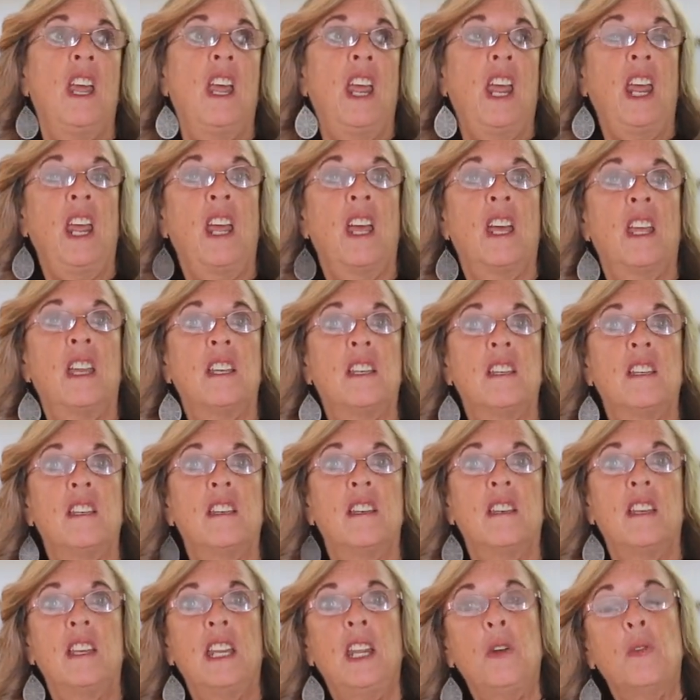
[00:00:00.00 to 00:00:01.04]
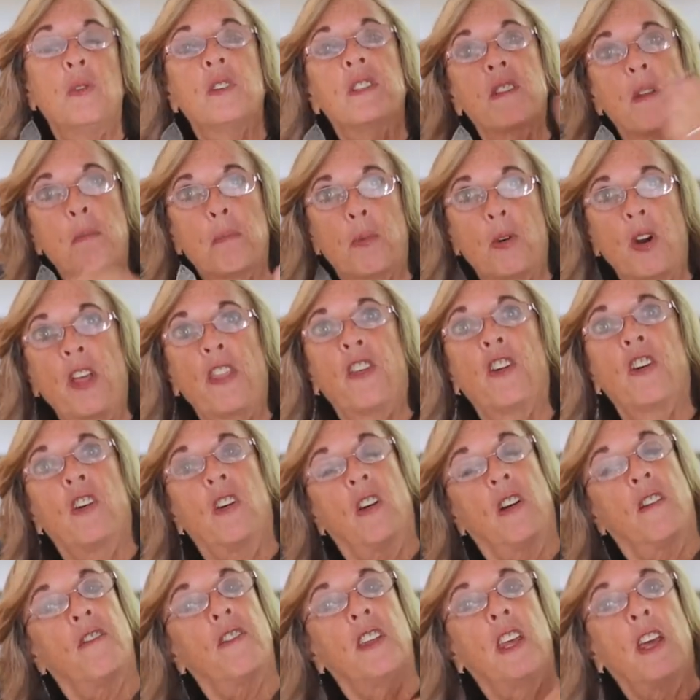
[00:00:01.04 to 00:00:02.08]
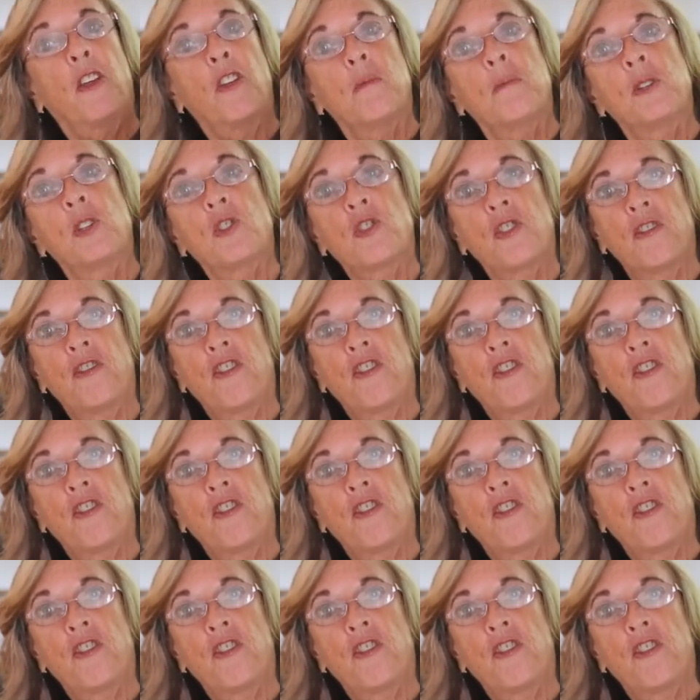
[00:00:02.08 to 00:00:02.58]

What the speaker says: and he was the brother of the other Mr.